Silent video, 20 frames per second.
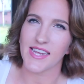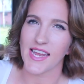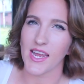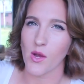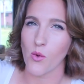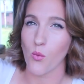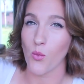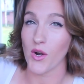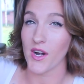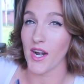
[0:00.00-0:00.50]

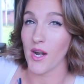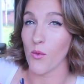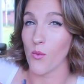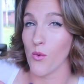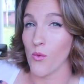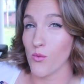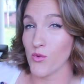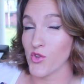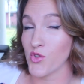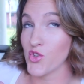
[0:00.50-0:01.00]
get where
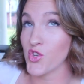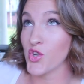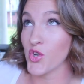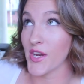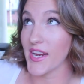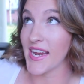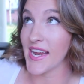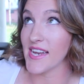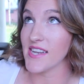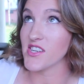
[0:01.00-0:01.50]
I to
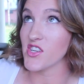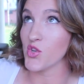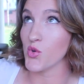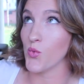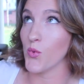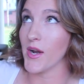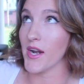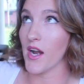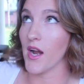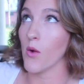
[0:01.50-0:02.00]
get to
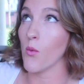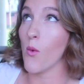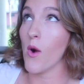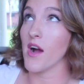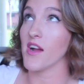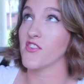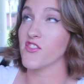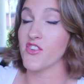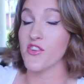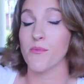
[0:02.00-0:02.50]
where I
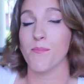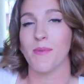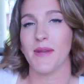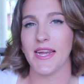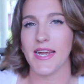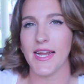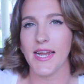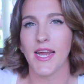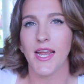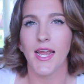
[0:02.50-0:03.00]
want to
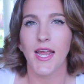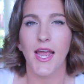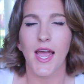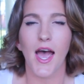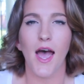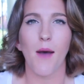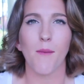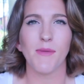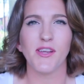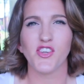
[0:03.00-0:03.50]
be
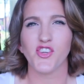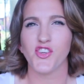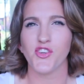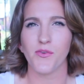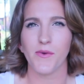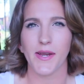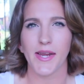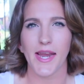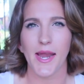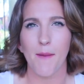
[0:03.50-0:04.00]
um, and
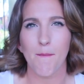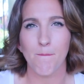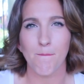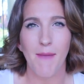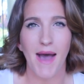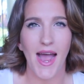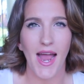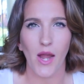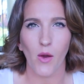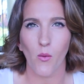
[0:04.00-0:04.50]
doing it
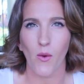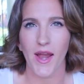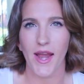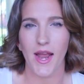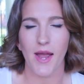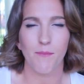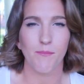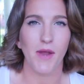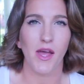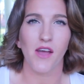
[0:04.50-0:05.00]
my way.
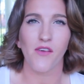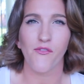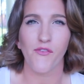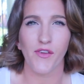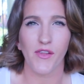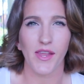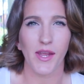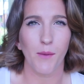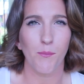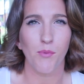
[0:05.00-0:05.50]
I'm not
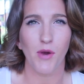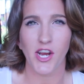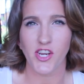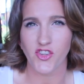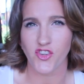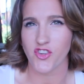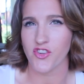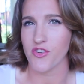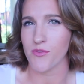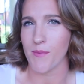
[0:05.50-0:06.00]
feeling
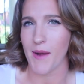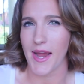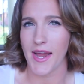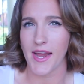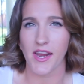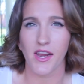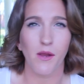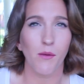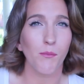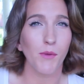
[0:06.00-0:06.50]
pressured by
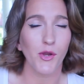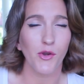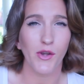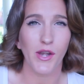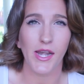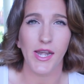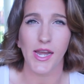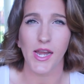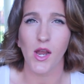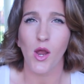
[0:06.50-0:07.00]
a
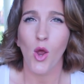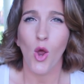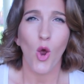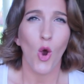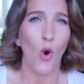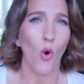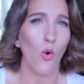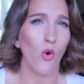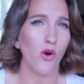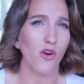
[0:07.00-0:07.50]
community
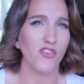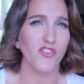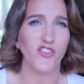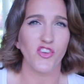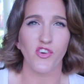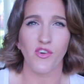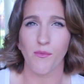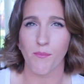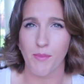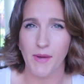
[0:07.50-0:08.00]
or
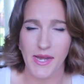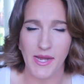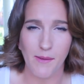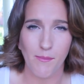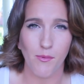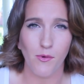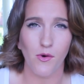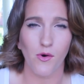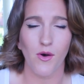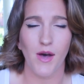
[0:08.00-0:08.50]
certain
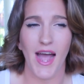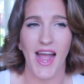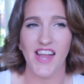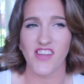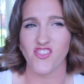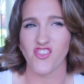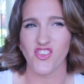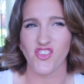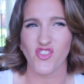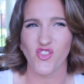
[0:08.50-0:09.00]
people. I
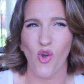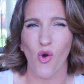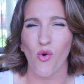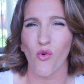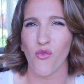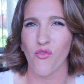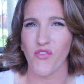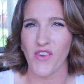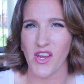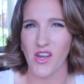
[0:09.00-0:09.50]
just
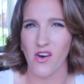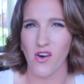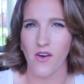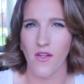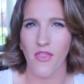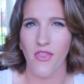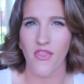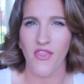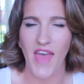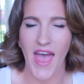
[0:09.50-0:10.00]
don't
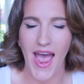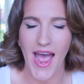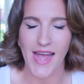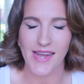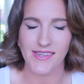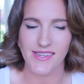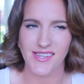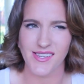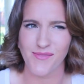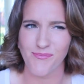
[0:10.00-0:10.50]
feel
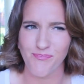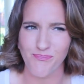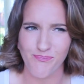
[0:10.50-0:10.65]
that